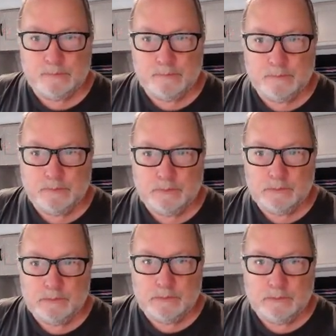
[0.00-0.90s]

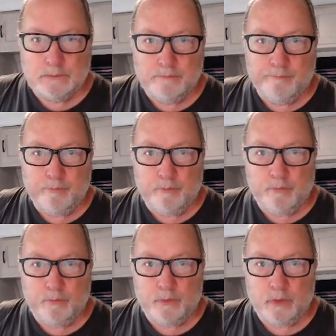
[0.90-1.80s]

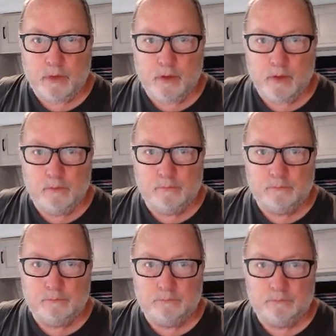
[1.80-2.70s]

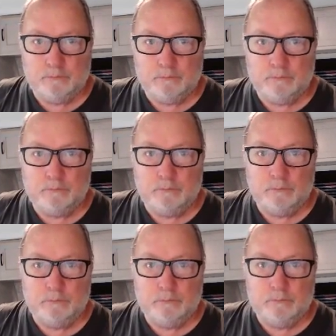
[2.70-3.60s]

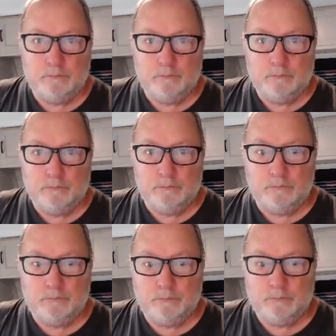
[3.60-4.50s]

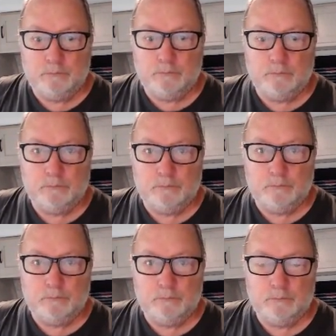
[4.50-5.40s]

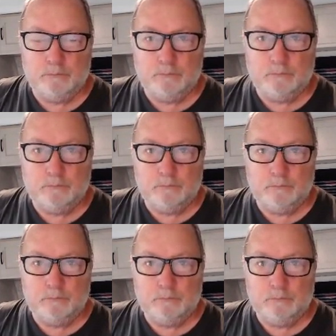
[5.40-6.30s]

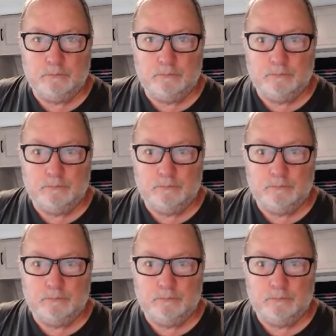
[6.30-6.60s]
This person isn't speaking.